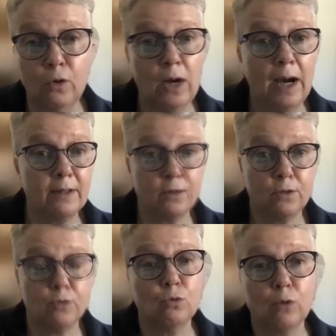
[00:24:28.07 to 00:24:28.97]
at
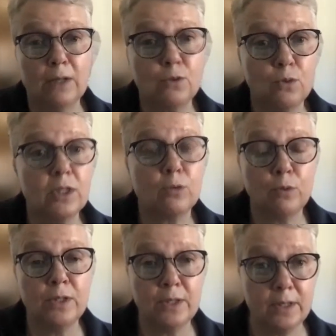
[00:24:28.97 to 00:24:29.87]
the
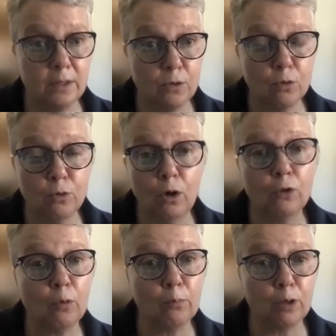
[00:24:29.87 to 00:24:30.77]
decrease in
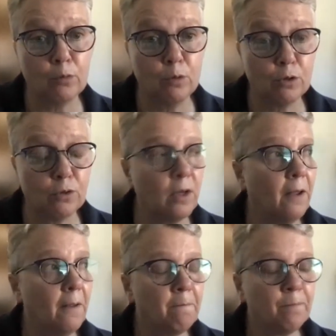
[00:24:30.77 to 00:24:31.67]
unemployment,
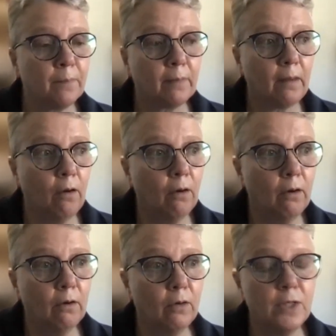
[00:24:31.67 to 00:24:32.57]

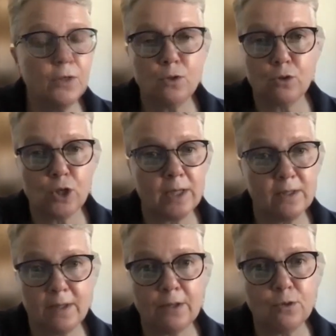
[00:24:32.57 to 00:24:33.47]
it
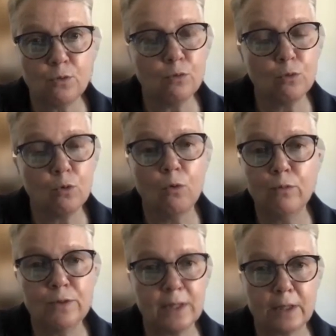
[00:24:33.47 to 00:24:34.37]
suggests that
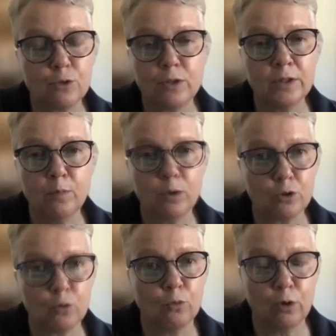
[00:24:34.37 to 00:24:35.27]
growth is actually much
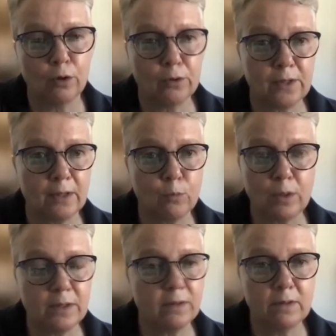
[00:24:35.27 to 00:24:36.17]
stronger than
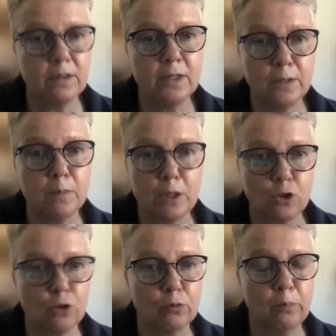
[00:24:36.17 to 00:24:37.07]
what is
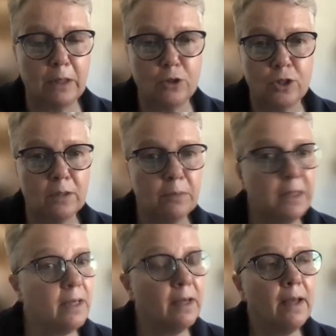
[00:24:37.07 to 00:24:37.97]
measured by
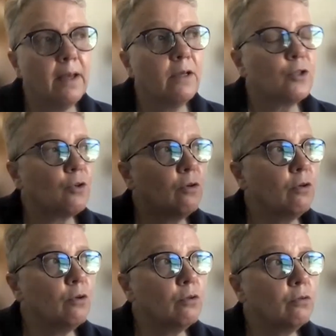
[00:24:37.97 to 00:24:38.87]
GDP.
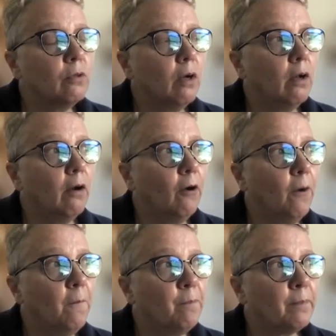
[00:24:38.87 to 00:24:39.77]
So, I